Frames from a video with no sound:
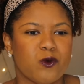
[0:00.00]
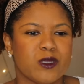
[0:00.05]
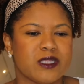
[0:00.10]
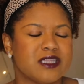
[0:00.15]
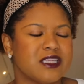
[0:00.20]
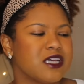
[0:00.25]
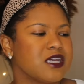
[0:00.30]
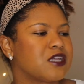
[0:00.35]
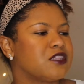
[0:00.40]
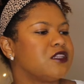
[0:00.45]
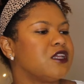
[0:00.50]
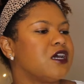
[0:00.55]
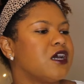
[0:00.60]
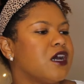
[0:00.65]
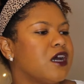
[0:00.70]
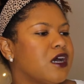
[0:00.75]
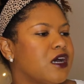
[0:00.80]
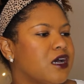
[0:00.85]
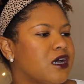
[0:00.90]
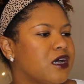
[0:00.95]
With the the
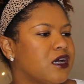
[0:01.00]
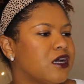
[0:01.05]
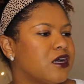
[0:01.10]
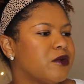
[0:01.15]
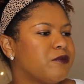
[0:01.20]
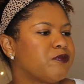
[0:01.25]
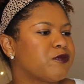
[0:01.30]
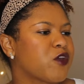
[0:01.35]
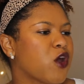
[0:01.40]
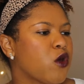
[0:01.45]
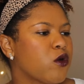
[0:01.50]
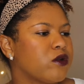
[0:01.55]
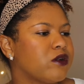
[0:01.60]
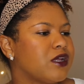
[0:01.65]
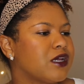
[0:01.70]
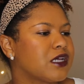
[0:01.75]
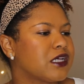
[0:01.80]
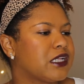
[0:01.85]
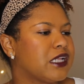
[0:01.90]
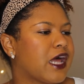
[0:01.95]
uh
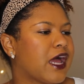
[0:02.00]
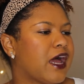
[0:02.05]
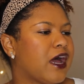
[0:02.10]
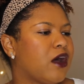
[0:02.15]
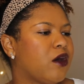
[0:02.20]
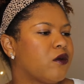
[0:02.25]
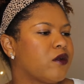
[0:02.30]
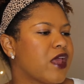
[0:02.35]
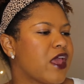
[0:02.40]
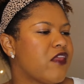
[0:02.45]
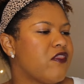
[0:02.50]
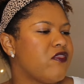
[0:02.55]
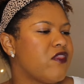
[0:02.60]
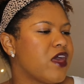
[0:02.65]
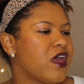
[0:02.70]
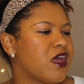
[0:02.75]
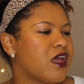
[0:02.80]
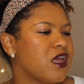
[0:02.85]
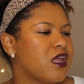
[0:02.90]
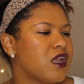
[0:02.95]
coconut cloud and
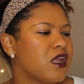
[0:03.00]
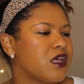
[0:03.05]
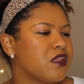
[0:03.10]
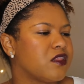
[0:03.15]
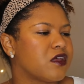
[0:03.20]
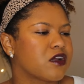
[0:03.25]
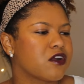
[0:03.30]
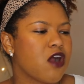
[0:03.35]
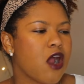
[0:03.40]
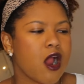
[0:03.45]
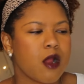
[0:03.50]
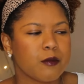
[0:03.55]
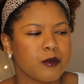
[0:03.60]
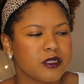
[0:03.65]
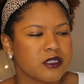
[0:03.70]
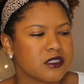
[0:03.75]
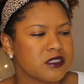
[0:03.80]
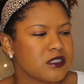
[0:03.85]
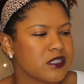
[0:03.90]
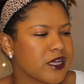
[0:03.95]
then the
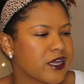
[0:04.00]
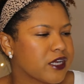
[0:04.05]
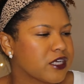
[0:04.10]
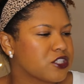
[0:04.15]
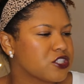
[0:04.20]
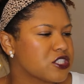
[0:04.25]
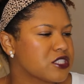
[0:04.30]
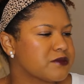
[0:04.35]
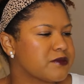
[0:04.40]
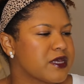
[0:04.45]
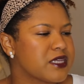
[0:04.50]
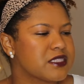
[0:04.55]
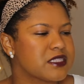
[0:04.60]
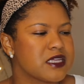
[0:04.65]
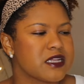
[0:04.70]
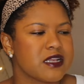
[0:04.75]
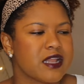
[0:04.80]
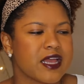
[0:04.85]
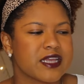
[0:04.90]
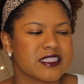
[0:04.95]
caramel in there just makes
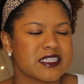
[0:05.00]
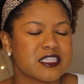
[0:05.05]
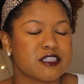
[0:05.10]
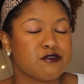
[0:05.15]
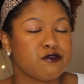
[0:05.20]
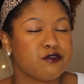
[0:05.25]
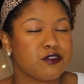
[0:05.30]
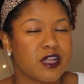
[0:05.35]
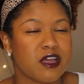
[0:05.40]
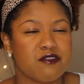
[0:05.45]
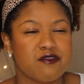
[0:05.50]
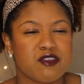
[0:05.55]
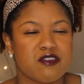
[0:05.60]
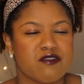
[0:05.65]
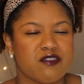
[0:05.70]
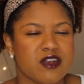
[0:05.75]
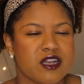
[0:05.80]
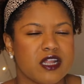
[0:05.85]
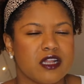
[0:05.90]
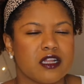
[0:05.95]
it nice. It's fluffy,
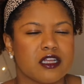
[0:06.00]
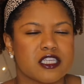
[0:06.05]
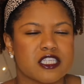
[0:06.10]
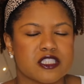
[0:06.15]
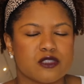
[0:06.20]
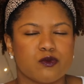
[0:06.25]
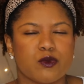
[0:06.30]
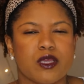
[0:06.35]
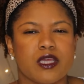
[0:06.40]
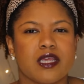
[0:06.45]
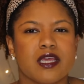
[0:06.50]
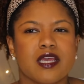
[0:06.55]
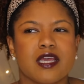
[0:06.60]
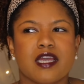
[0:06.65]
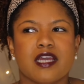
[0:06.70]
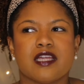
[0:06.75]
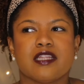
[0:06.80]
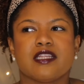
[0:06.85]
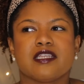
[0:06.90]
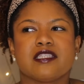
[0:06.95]
vanilla, sweet.
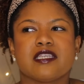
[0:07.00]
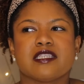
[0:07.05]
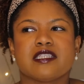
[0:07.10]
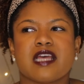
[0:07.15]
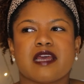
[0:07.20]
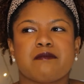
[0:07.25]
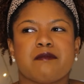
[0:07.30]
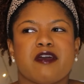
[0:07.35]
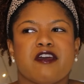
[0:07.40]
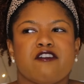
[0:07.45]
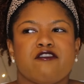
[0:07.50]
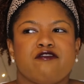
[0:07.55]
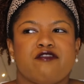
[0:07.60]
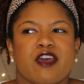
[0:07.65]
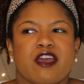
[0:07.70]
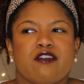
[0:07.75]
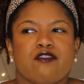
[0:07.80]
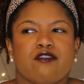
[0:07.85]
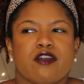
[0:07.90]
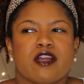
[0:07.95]
This is like my
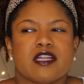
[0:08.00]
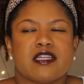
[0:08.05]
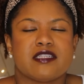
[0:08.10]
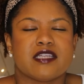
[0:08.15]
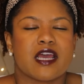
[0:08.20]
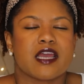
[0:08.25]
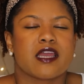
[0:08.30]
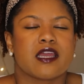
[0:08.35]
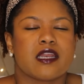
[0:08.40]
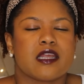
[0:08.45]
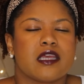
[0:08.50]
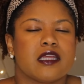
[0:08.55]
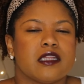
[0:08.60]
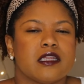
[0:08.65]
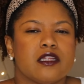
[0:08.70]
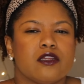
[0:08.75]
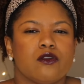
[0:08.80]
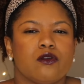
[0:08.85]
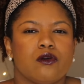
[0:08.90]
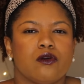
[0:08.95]
favorite decadent
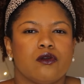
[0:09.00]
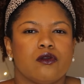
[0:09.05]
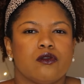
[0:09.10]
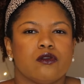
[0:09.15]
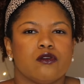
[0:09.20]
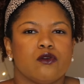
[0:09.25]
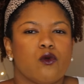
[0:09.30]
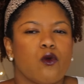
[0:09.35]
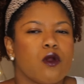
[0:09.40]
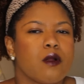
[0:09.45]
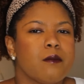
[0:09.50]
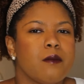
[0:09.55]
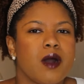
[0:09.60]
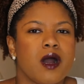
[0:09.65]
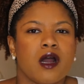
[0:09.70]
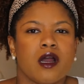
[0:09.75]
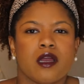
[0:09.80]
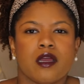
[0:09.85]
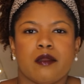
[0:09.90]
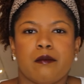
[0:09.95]
little
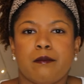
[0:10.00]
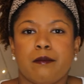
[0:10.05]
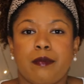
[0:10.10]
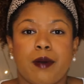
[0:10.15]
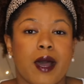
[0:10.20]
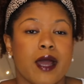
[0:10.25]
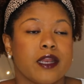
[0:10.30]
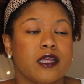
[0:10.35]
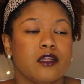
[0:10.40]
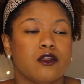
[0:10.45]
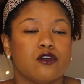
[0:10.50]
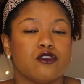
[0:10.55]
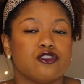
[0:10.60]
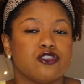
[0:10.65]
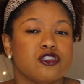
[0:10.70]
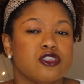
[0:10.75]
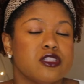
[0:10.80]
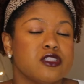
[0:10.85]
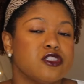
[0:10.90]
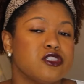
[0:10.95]
gourmand body
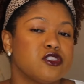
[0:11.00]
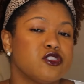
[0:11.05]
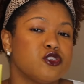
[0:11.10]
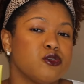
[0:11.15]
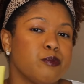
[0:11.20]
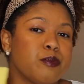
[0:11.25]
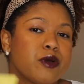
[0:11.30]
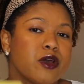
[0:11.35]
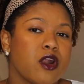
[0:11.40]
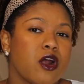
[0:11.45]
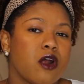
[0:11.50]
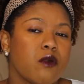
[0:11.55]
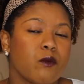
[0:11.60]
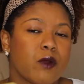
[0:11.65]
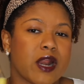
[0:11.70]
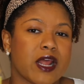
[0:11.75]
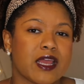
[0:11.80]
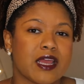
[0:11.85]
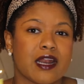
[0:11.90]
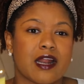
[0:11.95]
lotion to put on
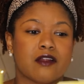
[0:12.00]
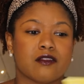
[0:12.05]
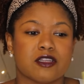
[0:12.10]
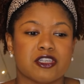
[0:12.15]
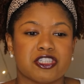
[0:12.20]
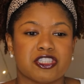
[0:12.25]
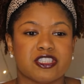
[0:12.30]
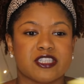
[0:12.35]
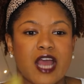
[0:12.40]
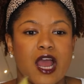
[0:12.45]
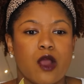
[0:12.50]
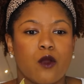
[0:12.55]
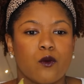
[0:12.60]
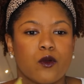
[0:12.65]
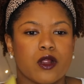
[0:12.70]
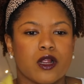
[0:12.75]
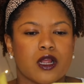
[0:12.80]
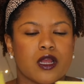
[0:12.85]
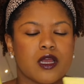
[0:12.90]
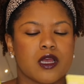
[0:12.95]
when I get out the
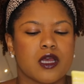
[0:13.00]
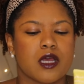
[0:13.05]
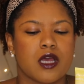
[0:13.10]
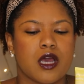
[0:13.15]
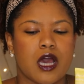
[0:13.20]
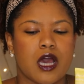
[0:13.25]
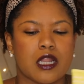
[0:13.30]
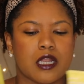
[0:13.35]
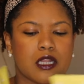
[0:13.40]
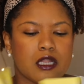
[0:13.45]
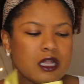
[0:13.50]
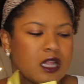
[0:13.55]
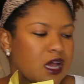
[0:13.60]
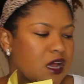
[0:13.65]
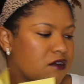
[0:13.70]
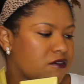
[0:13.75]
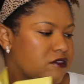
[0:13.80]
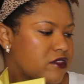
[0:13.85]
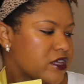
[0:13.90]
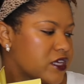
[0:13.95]
shower.
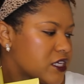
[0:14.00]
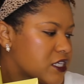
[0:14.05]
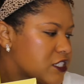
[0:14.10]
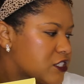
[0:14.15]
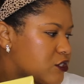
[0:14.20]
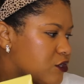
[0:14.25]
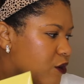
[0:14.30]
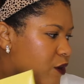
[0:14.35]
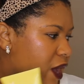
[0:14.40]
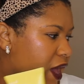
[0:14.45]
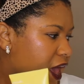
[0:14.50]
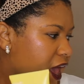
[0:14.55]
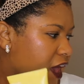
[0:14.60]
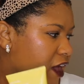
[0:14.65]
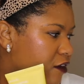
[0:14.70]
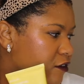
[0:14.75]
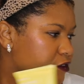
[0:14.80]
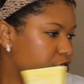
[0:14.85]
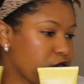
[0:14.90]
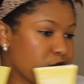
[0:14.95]
Love this. So I
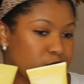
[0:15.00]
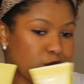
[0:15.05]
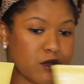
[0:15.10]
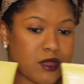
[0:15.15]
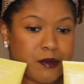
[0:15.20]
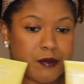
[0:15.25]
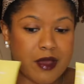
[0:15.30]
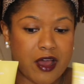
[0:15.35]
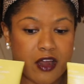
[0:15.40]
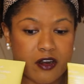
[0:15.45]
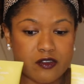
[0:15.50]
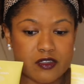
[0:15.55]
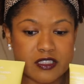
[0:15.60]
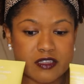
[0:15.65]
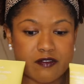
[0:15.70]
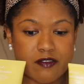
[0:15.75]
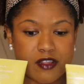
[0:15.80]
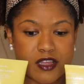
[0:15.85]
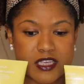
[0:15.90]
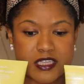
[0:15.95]
have three bottles
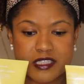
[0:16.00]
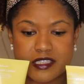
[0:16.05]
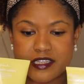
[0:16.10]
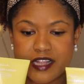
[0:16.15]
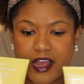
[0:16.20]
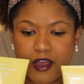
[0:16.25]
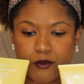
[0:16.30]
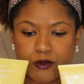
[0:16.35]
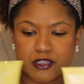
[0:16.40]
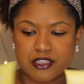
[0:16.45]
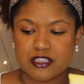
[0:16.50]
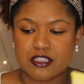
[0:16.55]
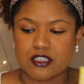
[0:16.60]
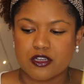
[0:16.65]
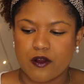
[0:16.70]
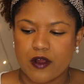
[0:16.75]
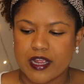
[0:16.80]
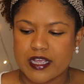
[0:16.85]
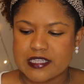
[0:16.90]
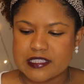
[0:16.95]
of this now, which is
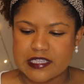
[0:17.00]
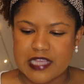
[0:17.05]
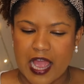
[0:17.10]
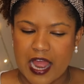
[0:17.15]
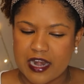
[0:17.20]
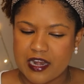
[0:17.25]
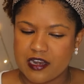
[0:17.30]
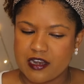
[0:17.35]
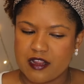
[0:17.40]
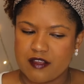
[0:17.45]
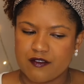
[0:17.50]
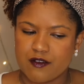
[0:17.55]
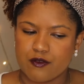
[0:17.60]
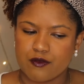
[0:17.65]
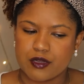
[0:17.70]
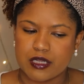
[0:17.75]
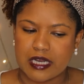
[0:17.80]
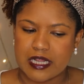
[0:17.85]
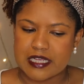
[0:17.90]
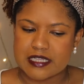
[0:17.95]
crazy. I didn't even
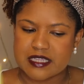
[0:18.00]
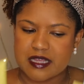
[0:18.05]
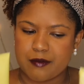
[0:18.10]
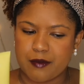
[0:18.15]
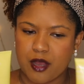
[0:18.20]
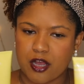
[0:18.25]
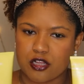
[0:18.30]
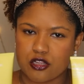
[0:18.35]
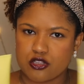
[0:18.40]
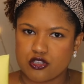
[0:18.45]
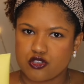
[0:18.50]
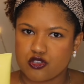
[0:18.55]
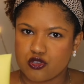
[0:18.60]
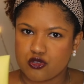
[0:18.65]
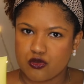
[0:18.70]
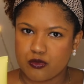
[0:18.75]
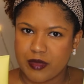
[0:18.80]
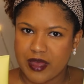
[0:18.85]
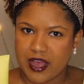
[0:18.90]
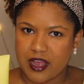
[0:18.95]
realize I bought
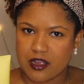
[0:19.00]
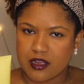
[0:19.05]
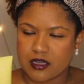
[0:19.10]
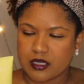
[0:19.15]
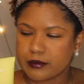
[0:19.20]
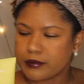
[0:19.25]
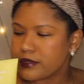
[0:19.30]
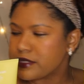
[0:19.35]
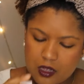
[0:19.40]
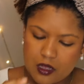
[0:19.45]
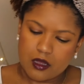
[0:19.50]
two backups.